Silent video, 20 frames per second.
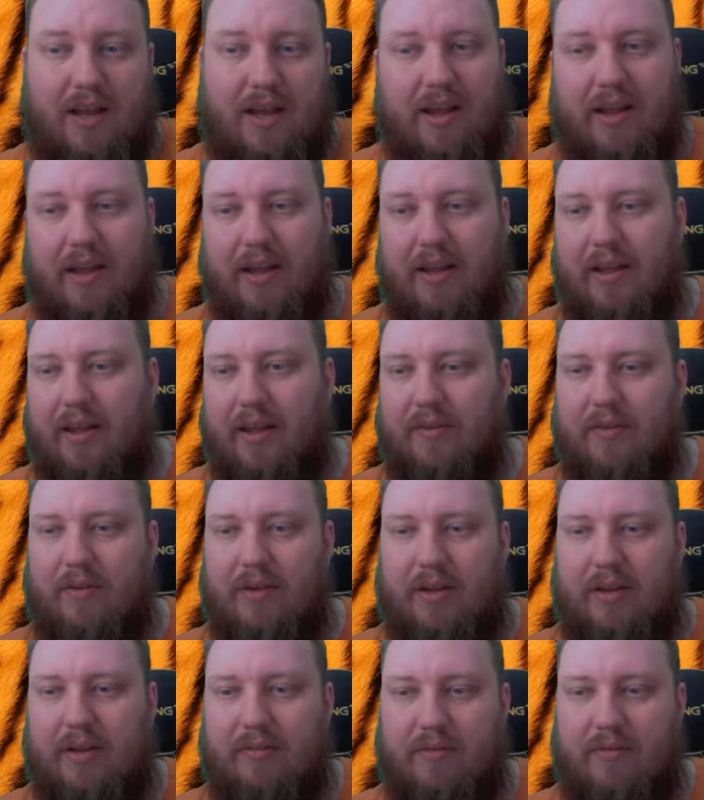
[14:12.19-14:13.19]

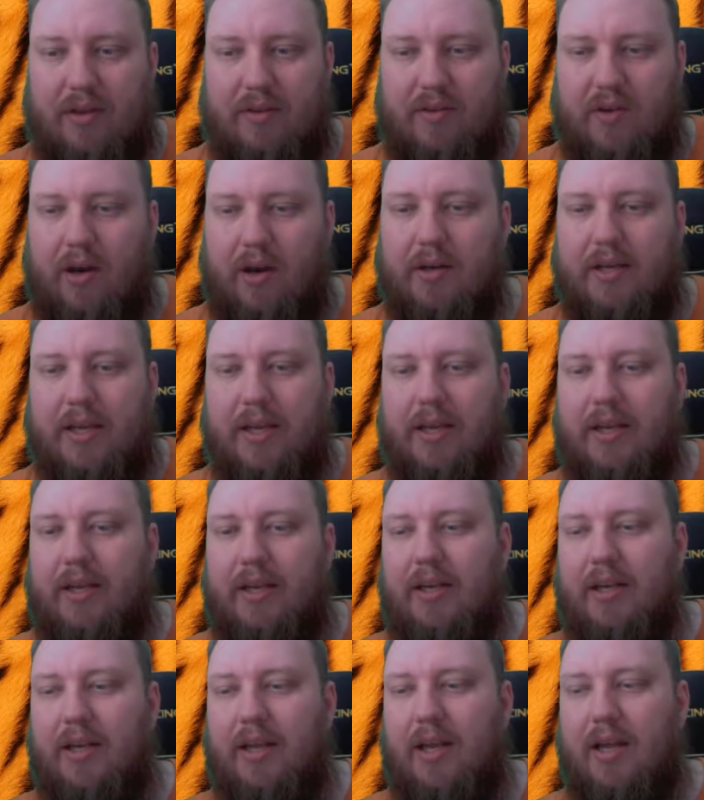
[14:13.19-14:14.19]
and
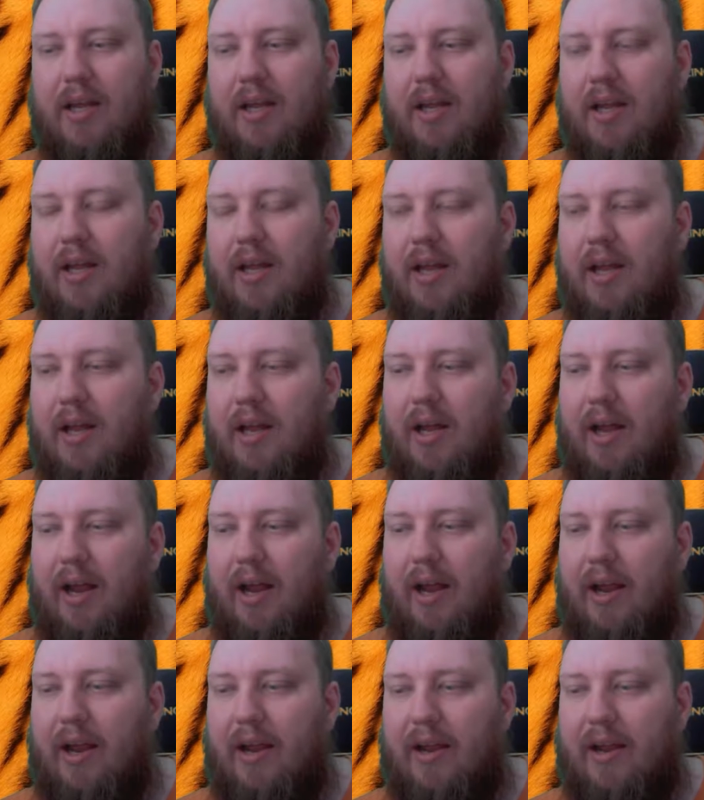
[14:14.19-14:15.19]
talking.
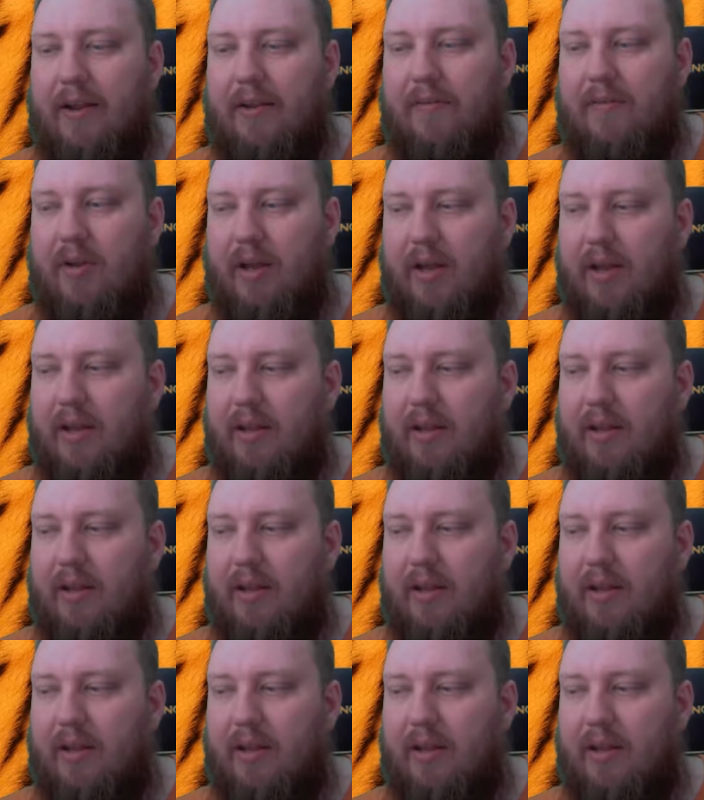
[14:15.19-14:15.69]
And